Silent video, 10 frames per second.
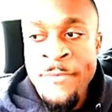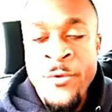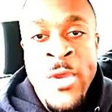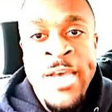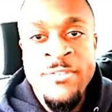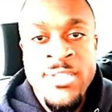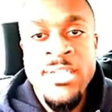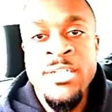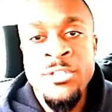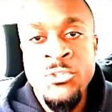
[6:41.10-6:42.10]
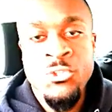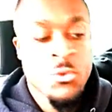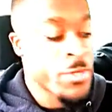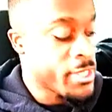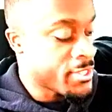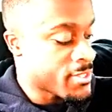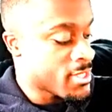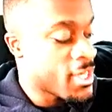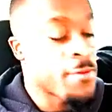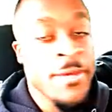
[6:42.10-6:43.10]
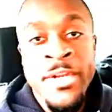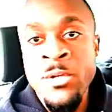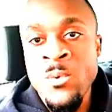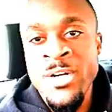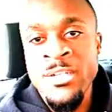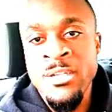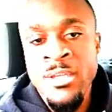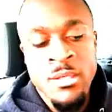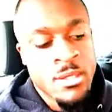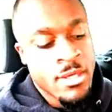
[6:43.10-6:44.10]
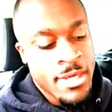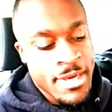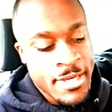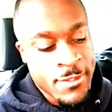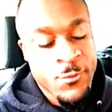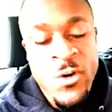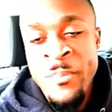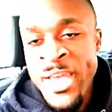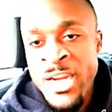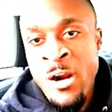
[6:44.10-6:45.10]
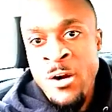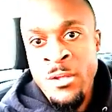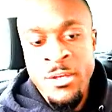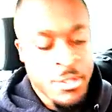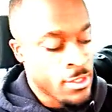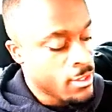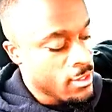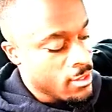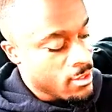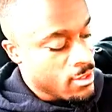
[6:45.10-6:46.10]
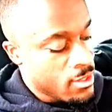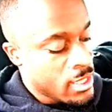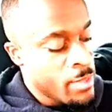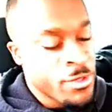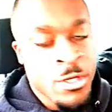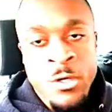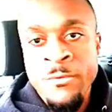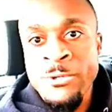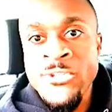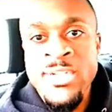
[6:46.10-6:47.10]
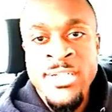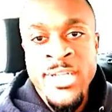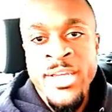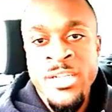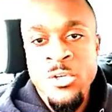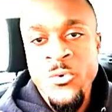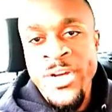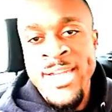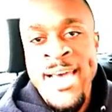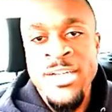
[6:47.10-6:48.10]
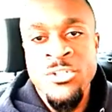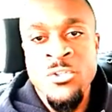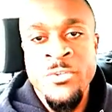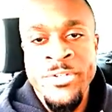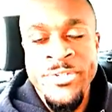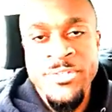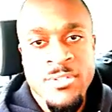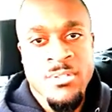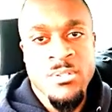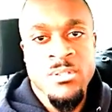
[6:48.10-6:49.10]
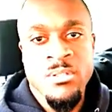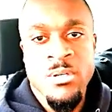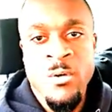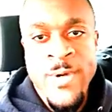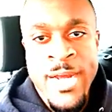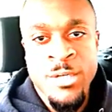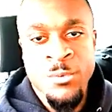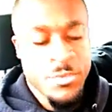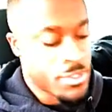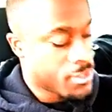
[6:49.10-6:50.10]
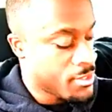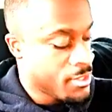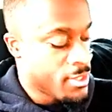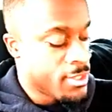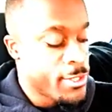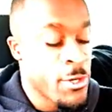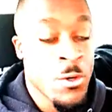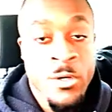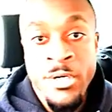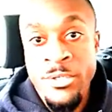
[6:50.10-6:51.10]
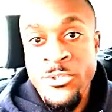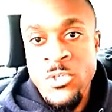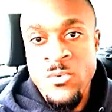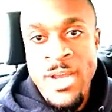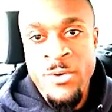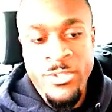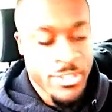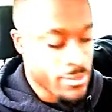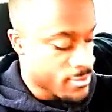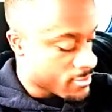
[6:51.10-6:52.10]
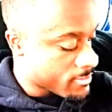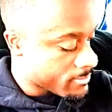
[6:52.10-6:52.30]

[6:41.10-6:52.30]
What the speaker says: you have seen trees. If anyone is from Antarctica, let me know if you've seen any green ash trees around your surroundings.